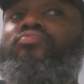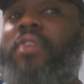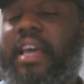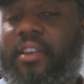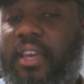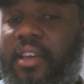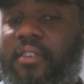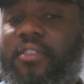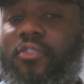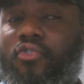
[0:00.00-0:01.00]

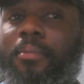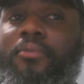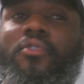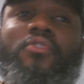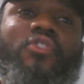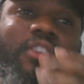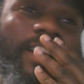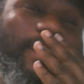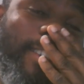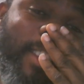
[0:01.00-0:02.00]
engage in job searching
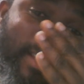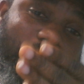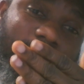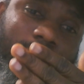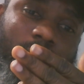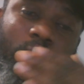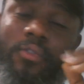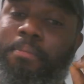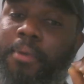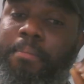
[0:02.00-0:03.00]
and
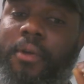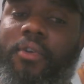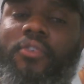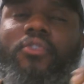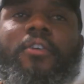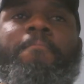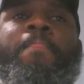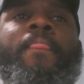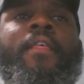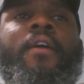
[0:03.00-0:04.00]
interviews preparation.
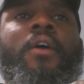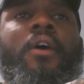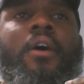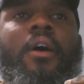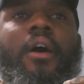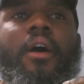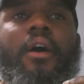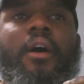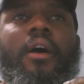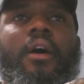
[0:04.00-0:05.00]

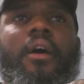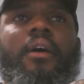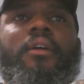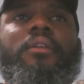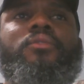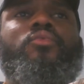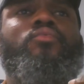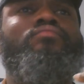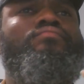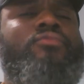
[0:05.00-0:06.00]
Uh,
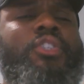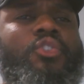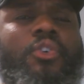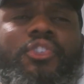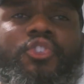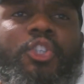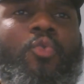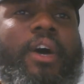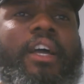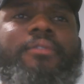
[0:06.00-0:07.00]
Resources
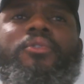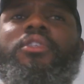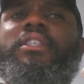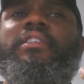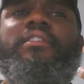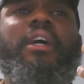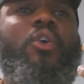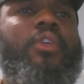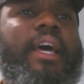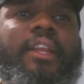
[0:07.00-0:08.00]
required for these are
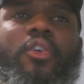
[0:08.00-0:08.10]
online